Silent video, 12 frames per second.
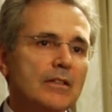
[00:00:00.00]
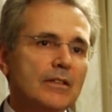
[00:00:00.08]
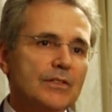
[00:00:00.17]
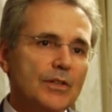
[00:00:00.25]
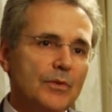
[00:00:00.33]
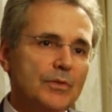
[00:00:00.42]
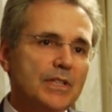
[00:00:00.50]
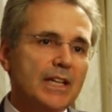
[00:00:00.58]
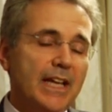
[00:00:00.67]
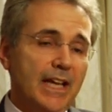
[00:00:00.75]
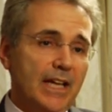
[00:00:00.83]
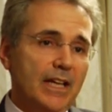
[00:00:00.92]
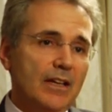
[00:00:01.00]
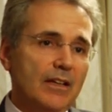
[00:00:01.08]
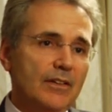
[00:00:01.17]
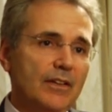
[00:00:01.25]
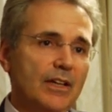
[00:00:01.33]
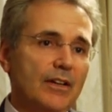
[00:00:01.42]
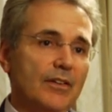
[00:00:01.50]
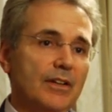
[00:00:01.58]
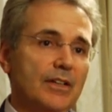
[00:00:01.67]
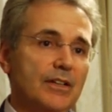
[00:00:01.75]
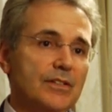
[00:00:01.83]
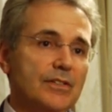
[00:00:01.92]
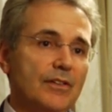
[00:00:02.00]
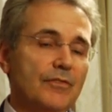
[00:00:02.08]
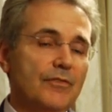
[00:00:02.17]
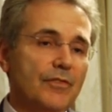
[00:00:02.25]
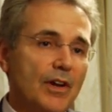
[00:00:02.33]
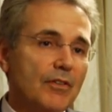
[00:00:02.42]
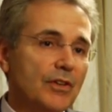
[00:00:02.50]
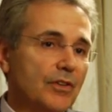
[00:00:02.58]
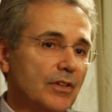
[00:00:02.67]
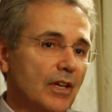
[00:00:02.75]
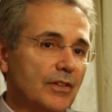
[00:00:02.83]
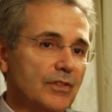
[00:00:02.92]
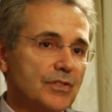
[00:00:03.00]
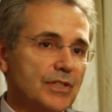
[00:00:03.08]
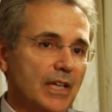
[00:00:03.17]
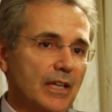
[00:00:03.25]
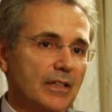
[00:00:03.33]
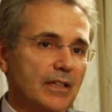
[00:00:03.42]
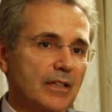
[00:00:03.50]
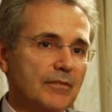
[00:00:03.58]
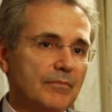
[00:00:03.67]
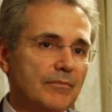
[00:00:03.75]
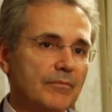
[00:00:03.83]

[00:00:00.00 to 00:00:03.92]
So today, there is a very good understanding